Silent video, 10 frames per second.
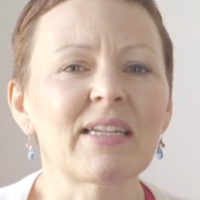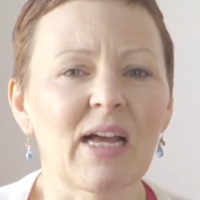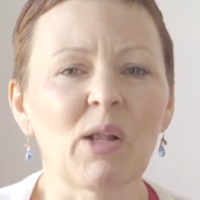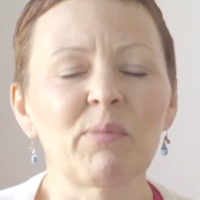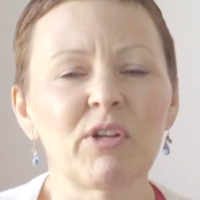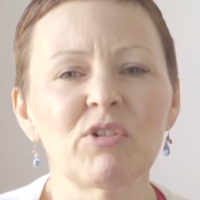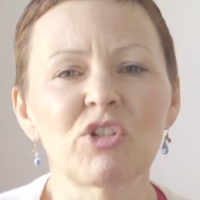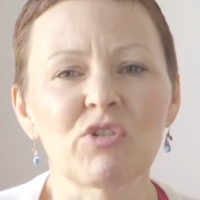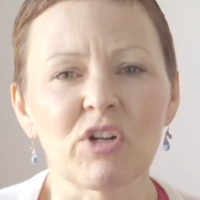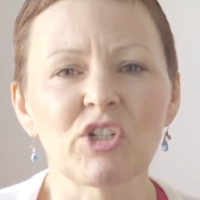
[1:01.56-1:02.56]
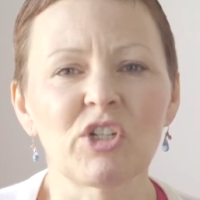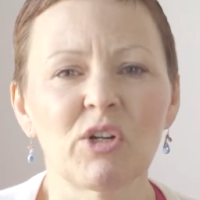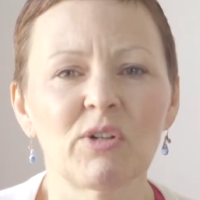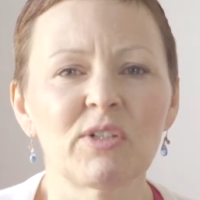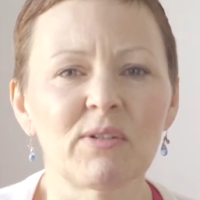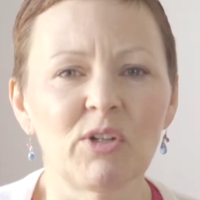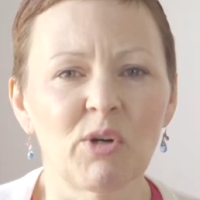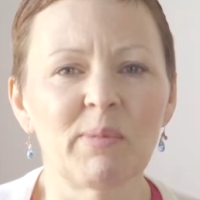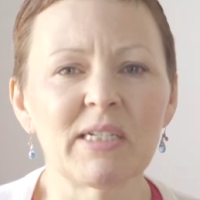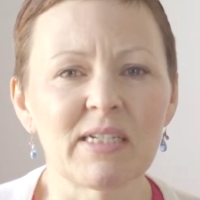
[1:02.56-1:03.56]
can help you structure
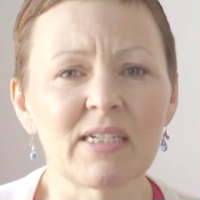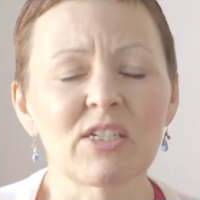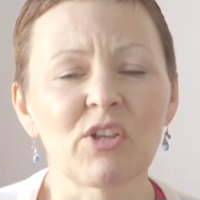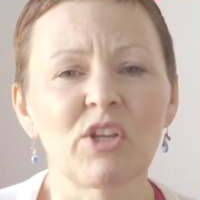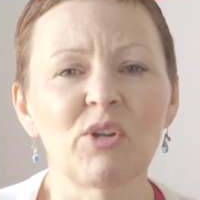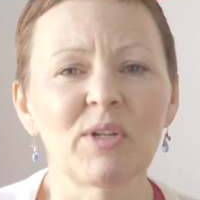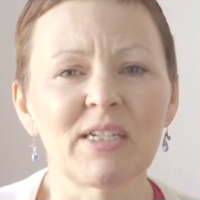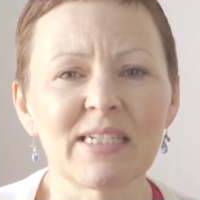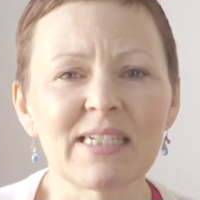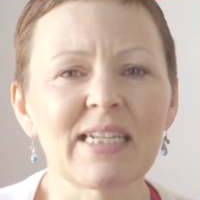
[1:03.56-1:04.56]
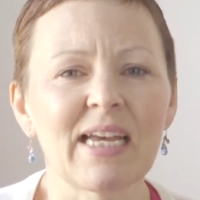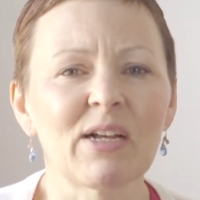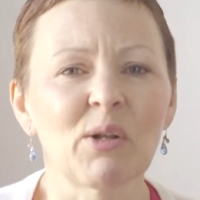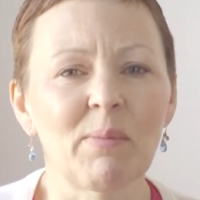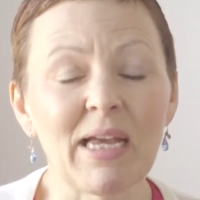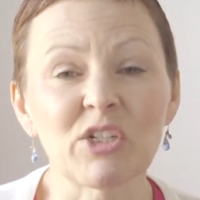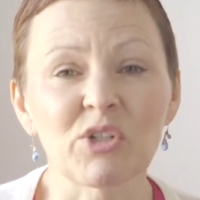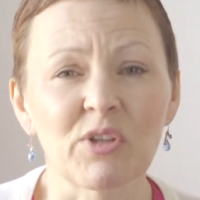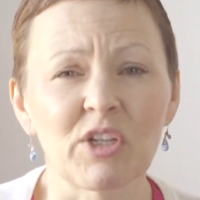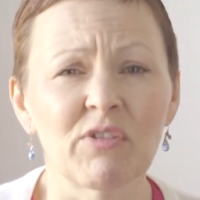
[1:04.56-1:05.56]
your business so that you can scale, make
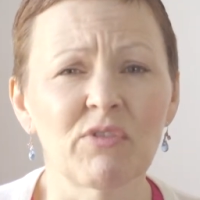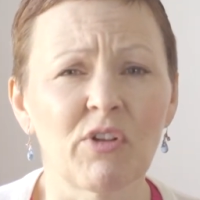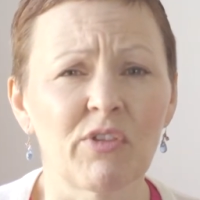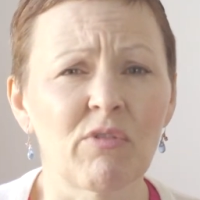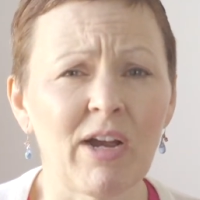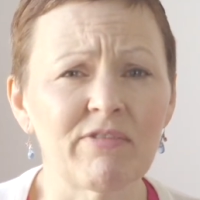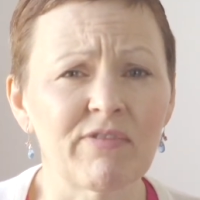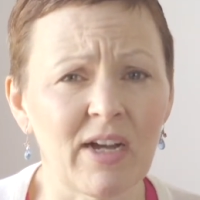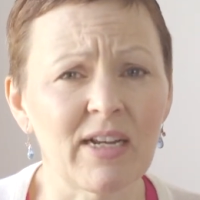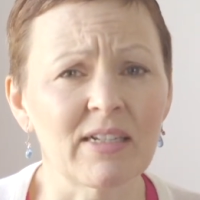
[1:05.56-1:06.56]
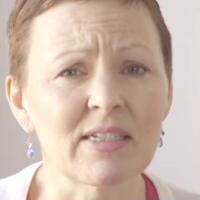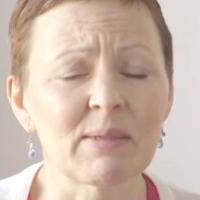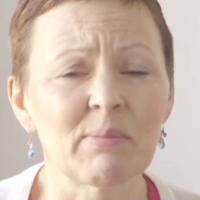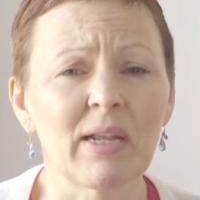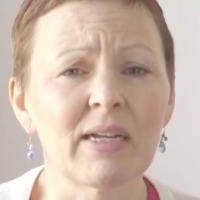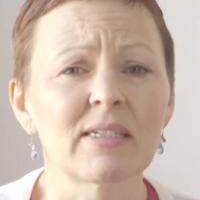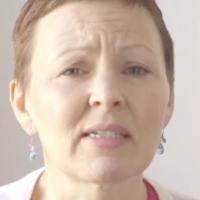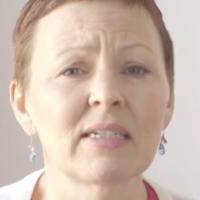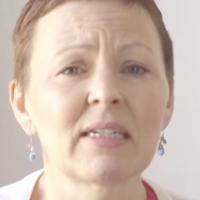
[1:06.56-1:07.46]
sure that you've got the right finance in place.